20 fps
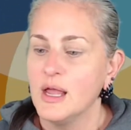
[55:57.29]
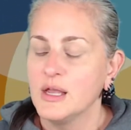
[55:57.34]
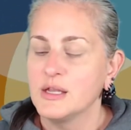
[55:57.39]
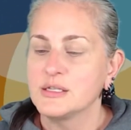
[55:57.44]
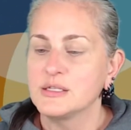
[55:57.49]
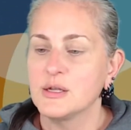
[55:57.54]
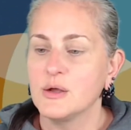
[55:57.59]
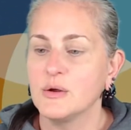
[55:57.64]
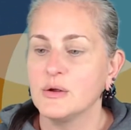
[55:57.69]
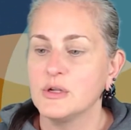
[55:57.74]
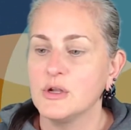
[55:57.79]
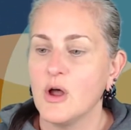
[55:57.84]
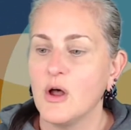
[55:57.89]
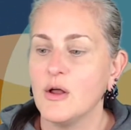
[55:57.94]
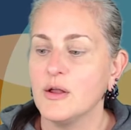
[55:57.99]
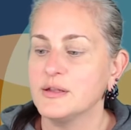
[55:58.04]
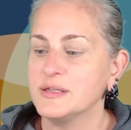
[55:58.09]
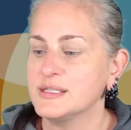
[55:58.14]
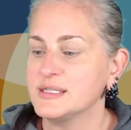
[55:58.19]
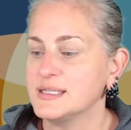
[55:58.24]
So,
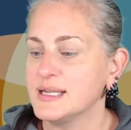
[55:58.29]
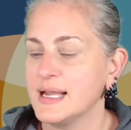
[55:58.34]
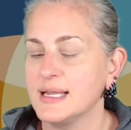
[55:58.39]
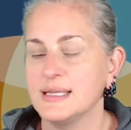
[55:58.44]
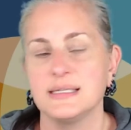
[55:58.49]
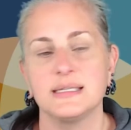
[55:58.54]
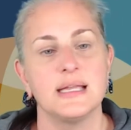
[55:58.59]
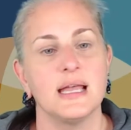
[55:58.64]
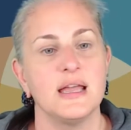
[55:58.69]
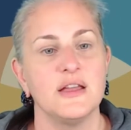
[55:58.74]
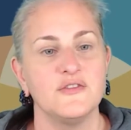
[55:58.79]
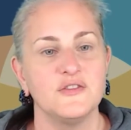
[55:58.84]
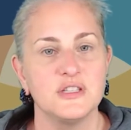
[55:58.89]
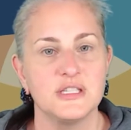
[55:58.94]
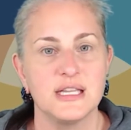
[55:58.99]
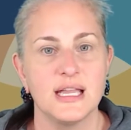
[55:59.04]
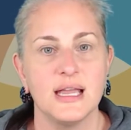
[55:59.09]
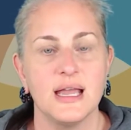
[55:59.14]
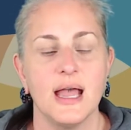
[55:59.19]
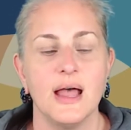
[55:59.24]
y'all, stay safe,
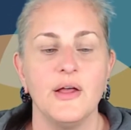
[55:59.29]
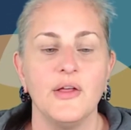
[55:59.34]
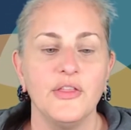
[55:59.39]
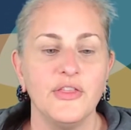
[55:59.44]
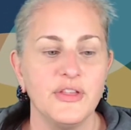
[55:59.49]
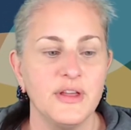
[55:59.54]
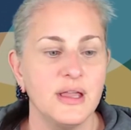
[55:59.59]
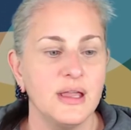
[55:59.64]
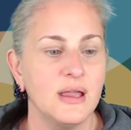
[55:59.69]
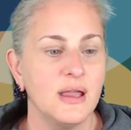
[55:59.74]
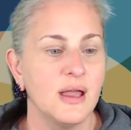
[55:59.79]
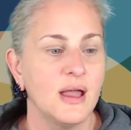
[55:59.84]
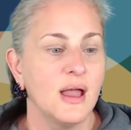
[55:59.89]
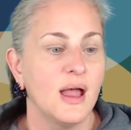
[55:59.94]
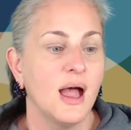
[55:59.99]
stay healthy.